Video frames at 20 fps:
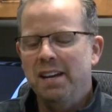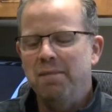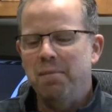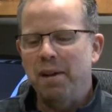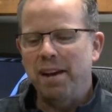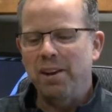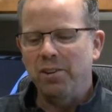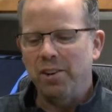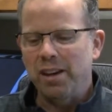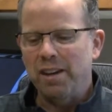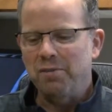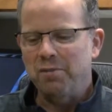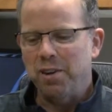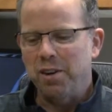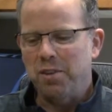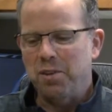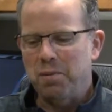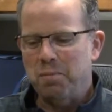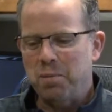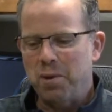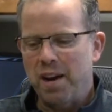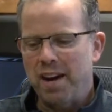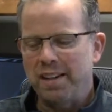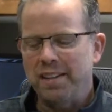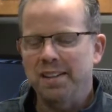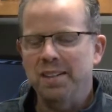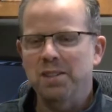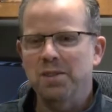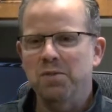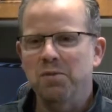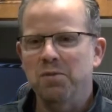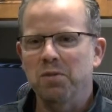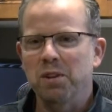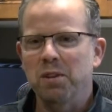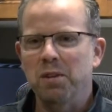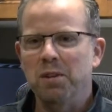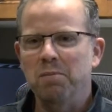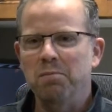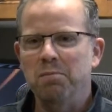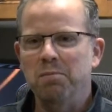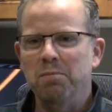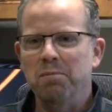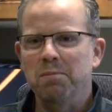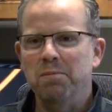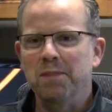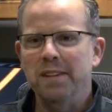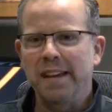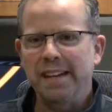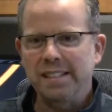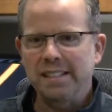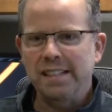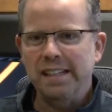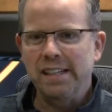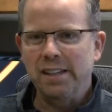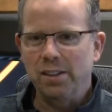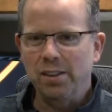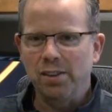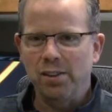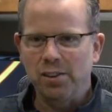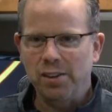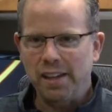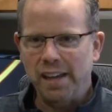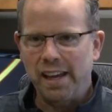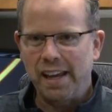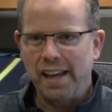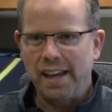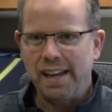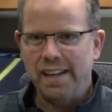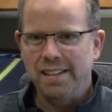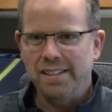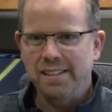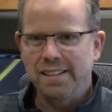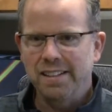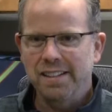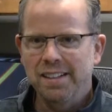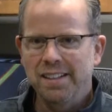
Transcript: My grandfather practiced from 1938